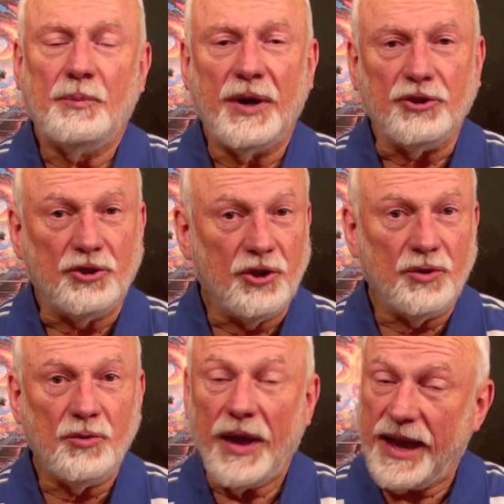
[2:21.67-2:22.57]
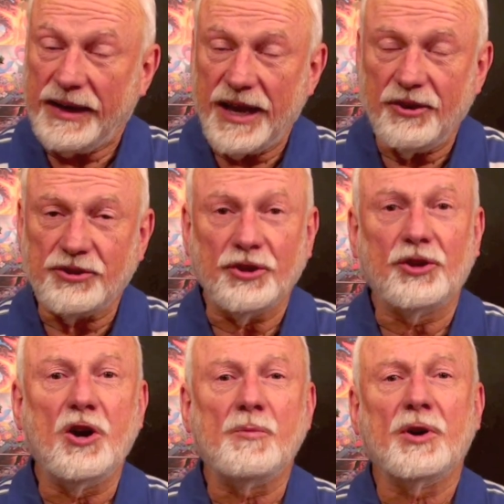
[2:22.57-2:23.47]
But you and Anderson
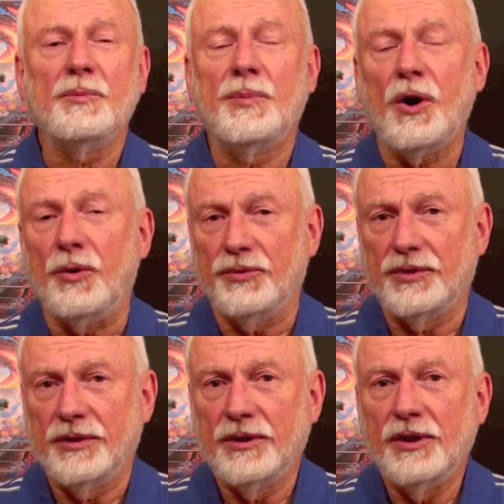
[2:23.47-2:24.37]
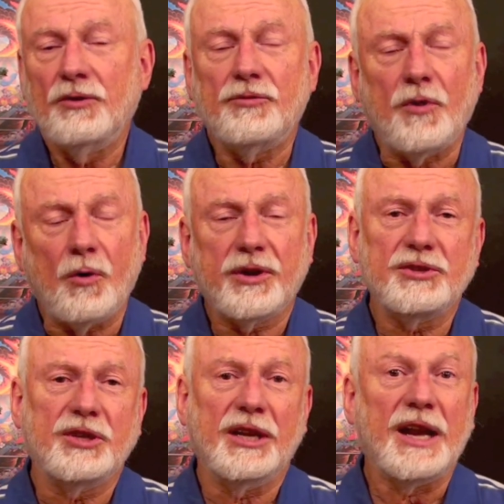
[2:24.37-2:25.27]
Cooper both
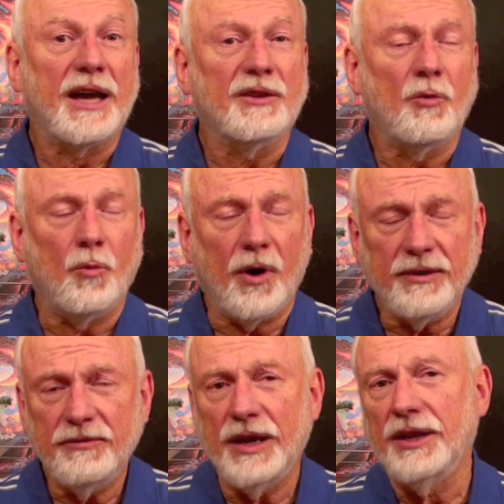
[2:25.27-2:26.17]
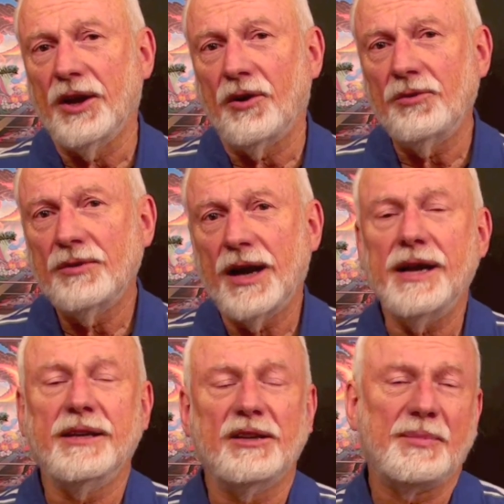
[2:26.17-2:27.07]
focus in on the one video
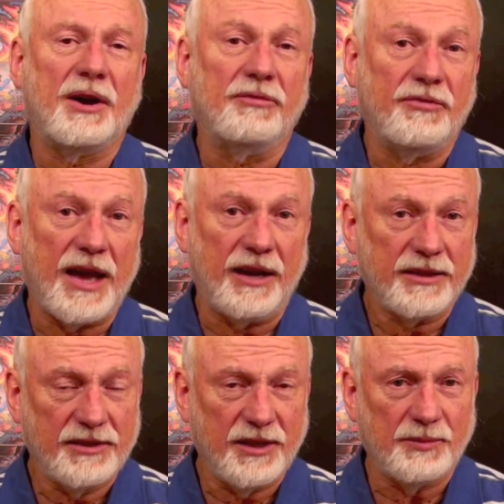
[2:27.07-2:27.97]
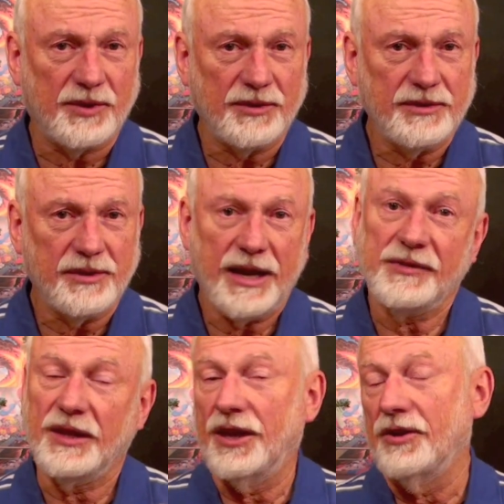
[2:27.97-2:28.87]
I did about phallic symbols
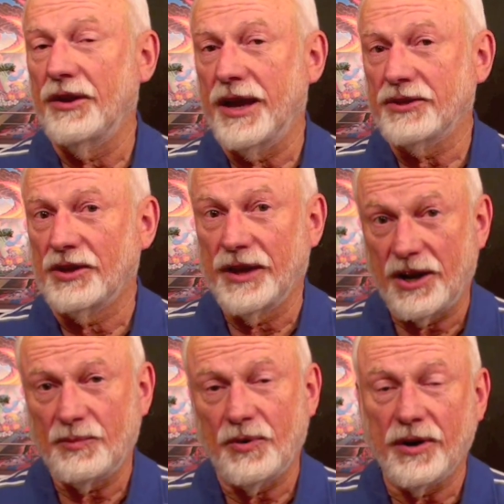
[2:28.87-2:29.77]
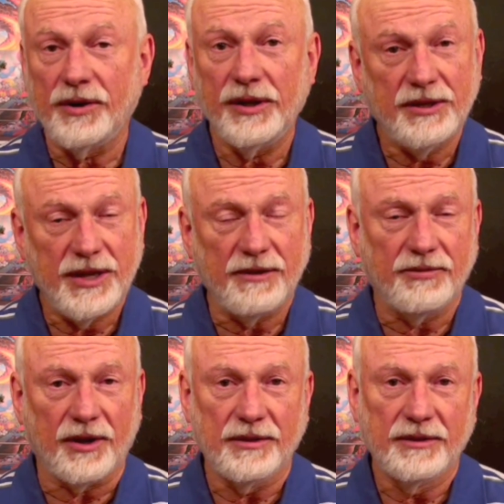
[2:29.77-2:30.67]
at the International Airport in
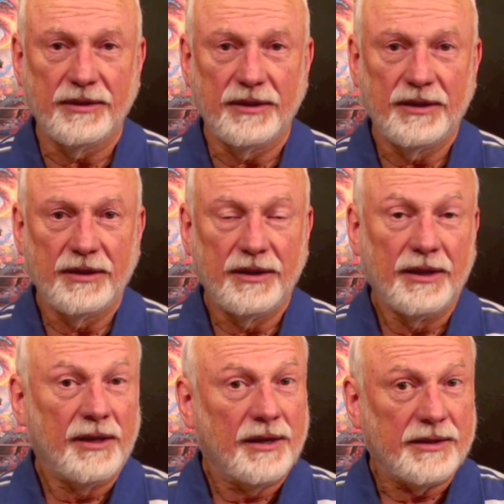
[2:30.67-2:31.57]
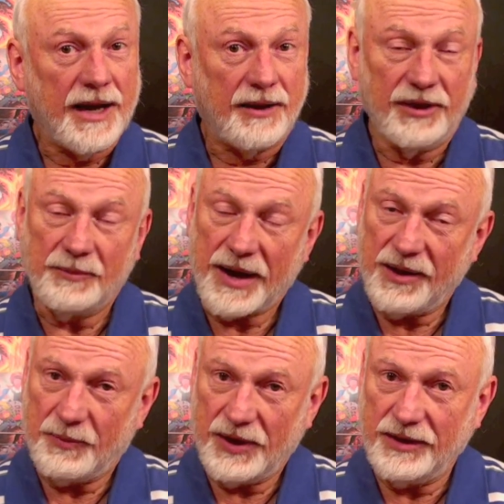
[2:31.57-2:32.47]
Denver. Now, in my
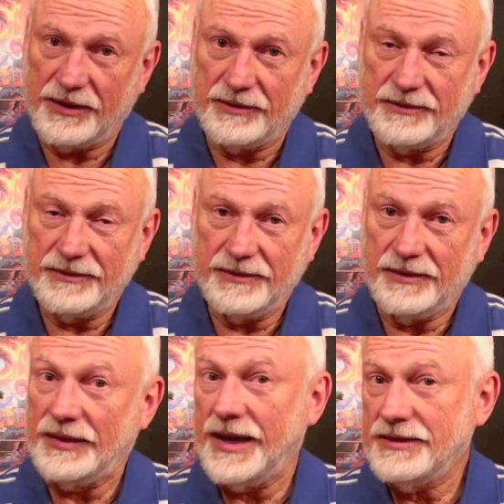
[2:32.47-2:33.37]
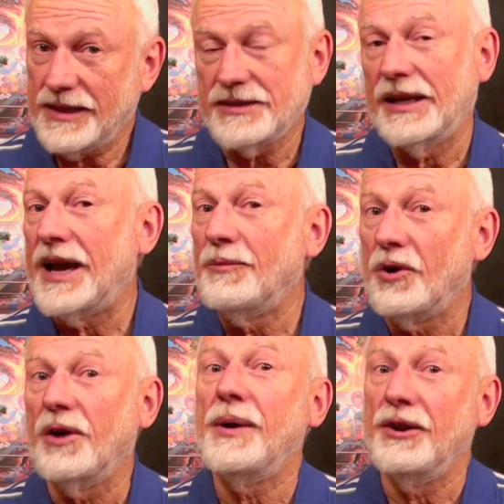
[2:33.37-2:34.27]
opinion, that says a lot
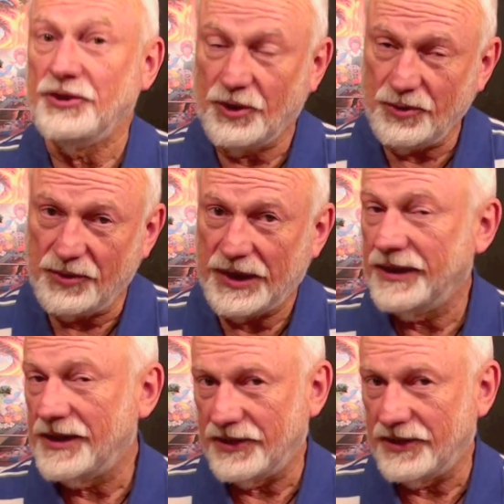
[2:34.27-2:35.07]
more about you than it